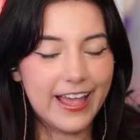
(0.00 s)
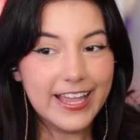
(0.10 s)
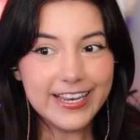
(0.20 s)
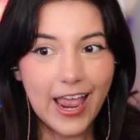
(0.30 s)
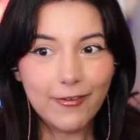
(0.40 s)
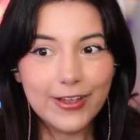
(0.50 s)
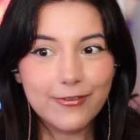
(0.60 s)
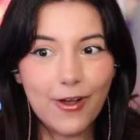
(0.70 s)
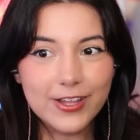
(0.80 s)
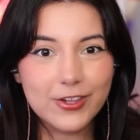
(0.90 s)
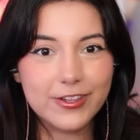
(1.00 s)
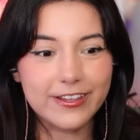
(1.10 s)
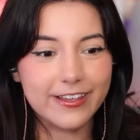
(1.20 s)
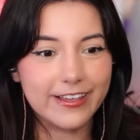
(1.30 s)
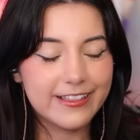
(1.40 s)
And now I've watched
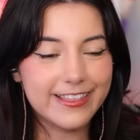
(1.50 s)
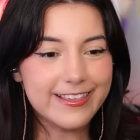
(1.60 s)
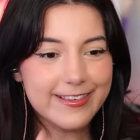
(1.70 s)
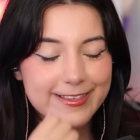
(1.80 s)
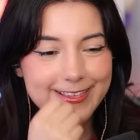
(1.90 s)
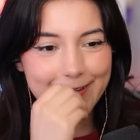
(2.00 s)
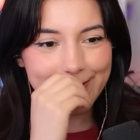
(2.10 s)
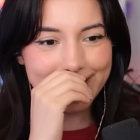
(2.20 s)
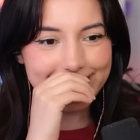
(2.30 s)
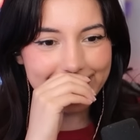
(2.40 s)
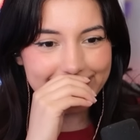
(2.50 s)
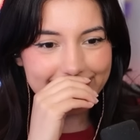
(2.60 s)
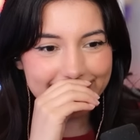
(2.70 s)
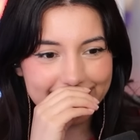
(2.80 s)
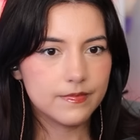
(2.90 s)
it. This is so
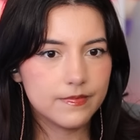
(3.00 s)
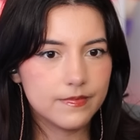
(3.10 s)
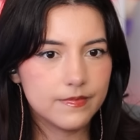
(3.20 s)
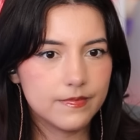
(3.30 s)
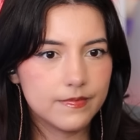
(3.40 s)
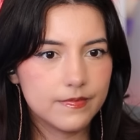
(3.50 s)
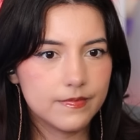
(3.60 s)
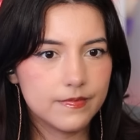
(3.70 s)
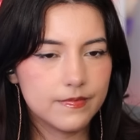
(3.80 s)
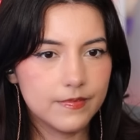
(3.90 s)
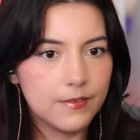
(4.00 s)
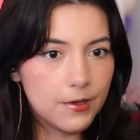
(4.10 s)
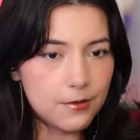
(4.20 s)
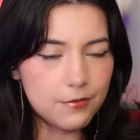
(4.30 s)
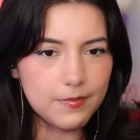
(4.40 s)
exciting.
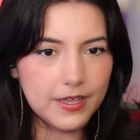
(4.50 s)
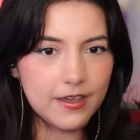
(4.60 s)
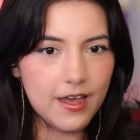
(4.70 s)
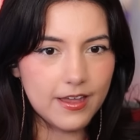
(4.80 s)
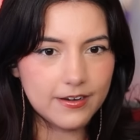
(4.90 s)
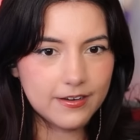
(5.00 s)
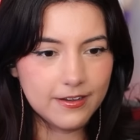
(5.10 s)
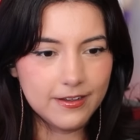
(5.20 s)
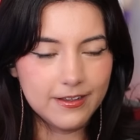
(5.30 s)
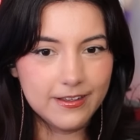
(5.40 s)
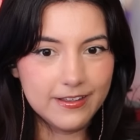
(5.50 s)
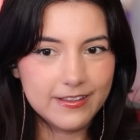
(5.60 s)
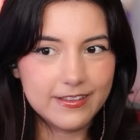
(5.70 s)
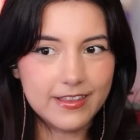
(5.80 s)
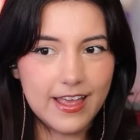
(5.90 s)
Oh my god.
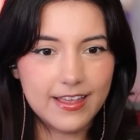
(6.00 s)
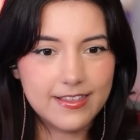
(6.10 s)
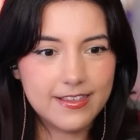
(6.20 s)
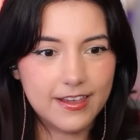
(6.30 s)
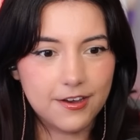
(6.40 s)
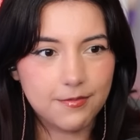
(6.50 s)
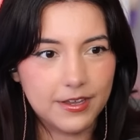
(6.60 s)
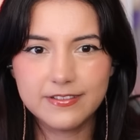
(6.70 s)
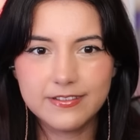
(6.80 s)
That scared me.